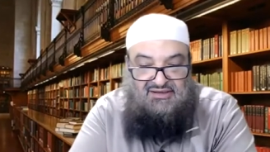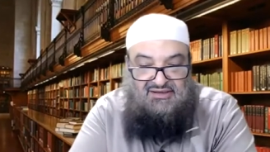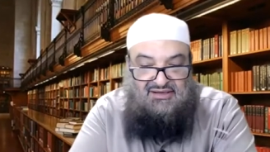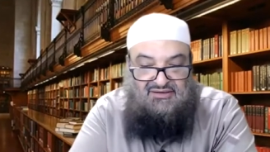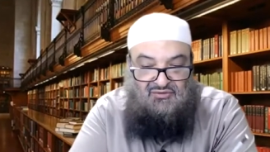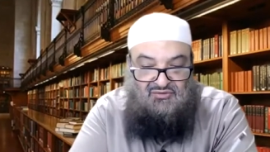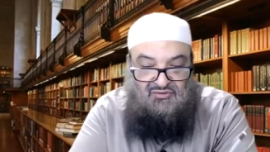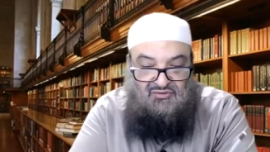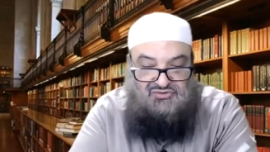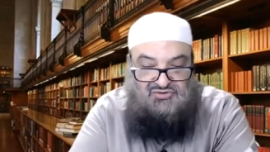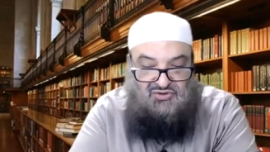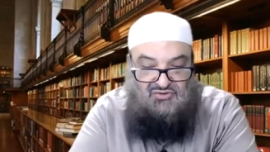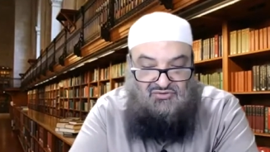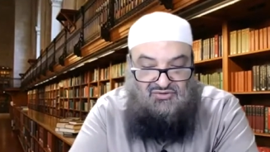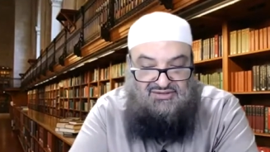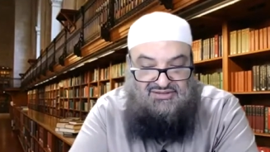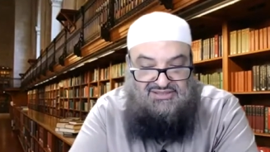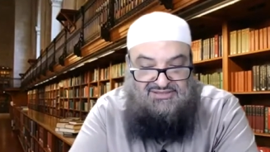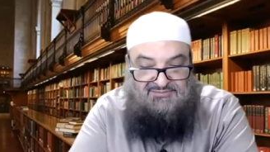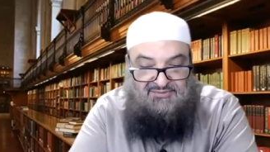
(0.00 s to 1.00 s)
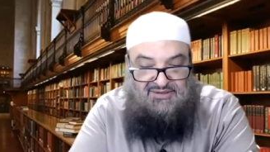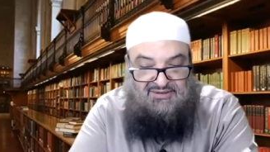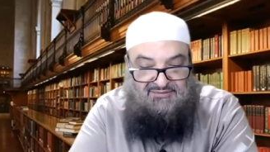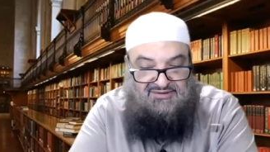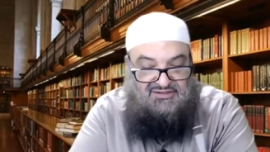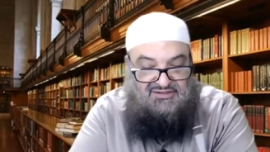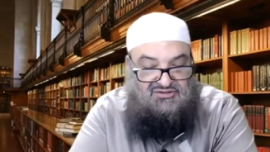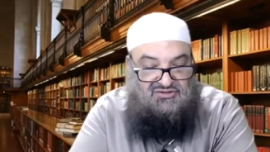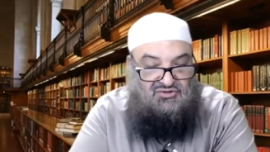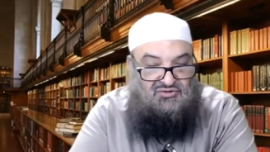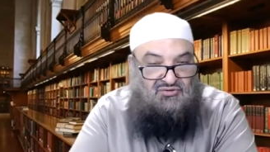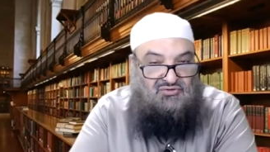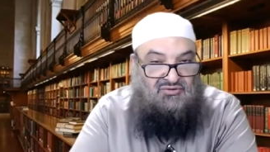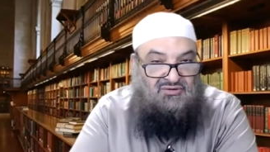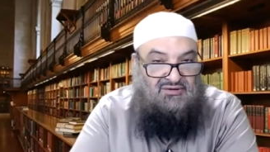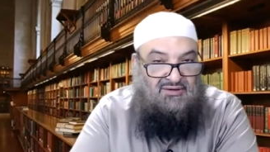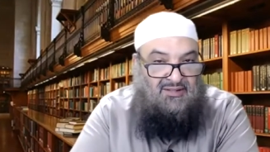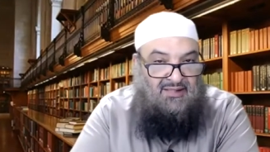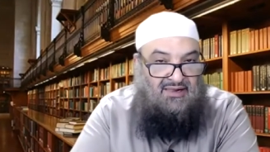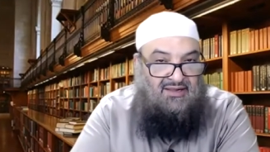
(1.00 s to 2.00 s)
And also, it is prohibited
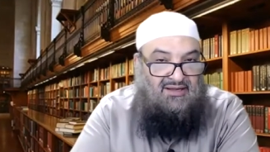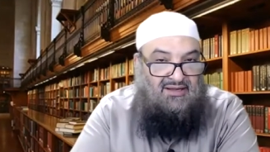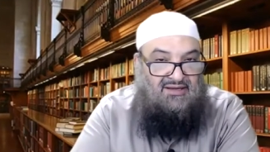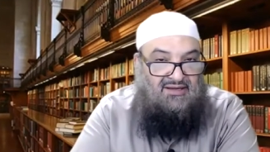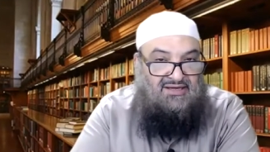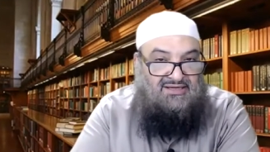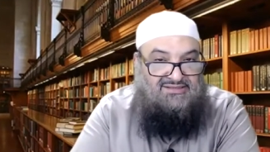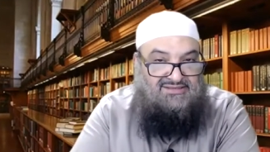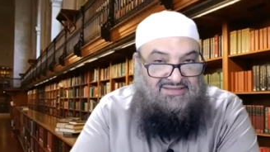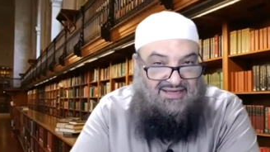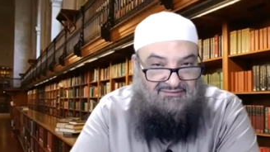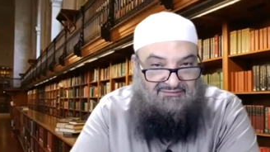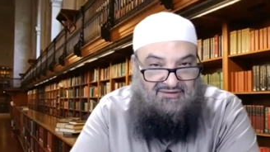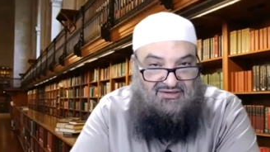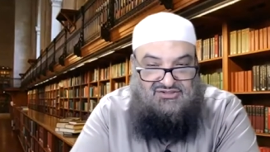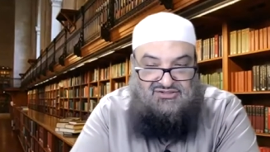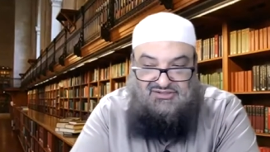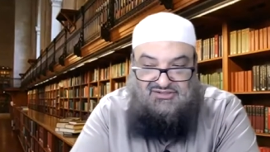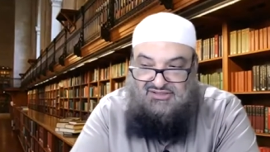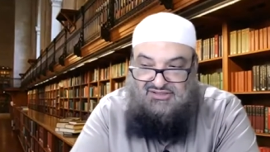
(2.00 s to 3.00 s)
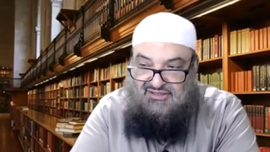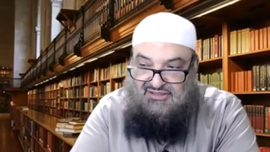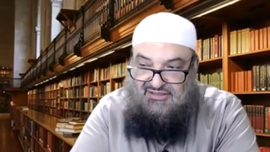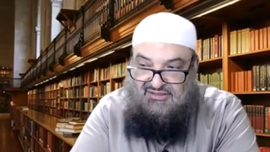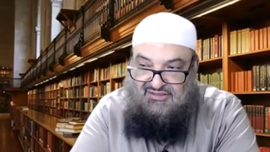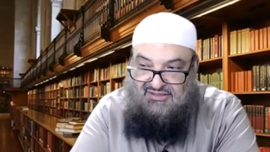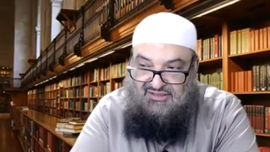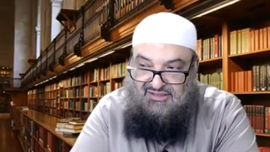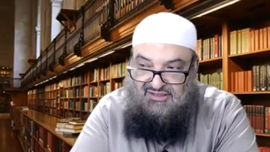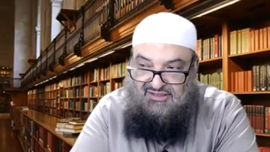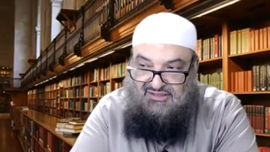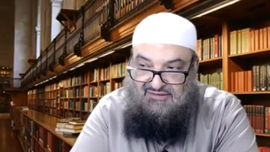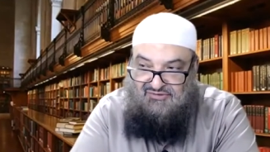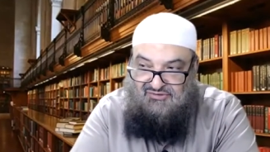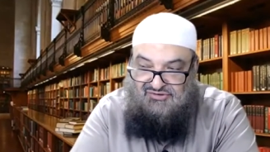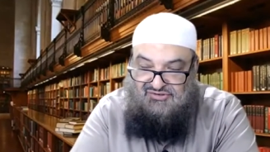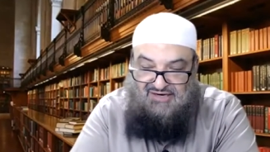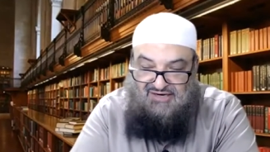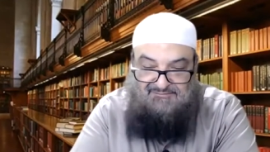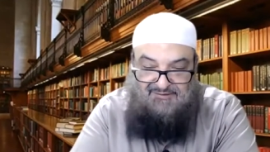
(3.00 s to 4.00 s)
to establish the
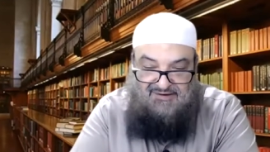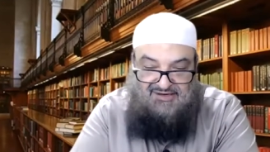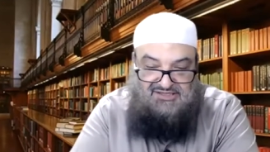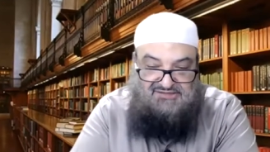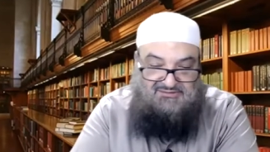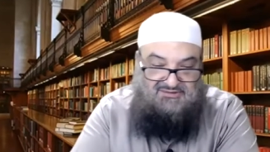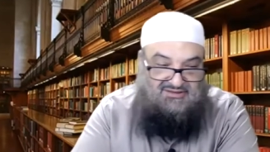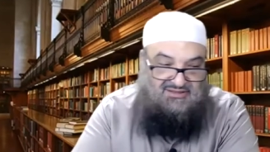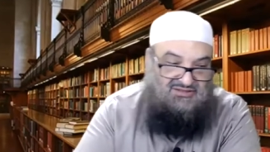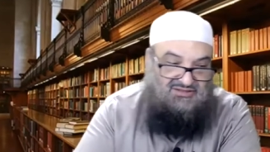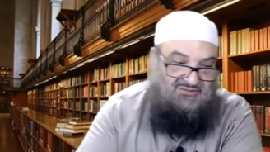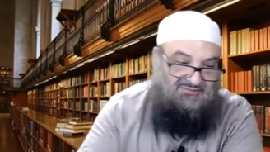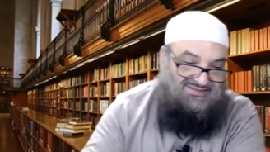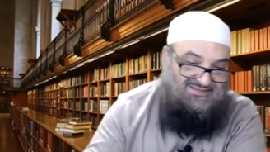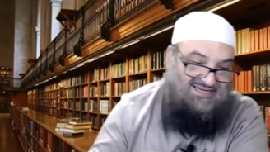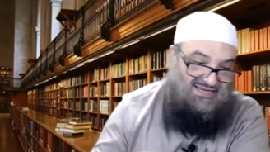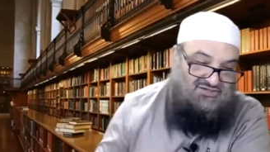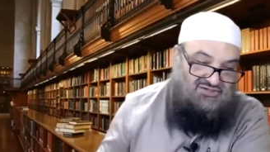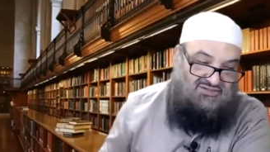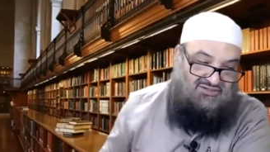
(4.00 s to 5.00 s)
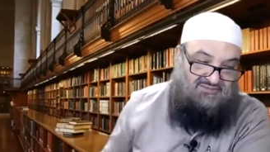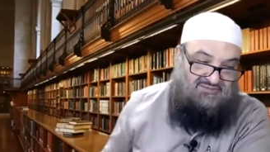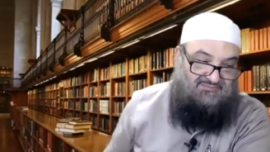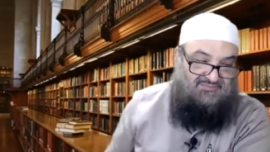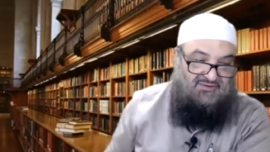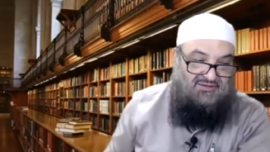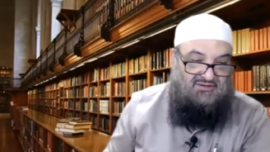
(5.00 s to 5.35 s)
prescribed punishment in the masajid.